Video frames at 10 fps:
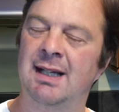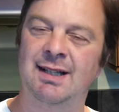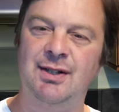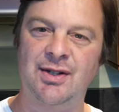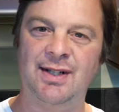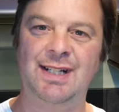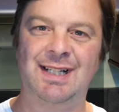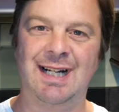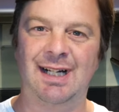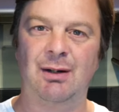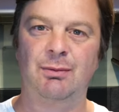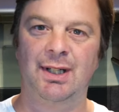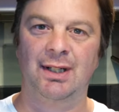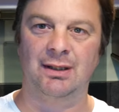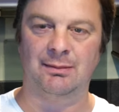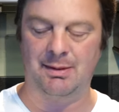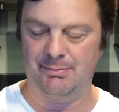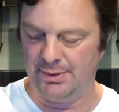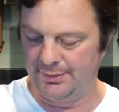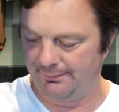They just need to get it out there a little bit
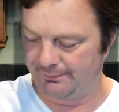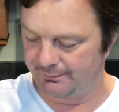more.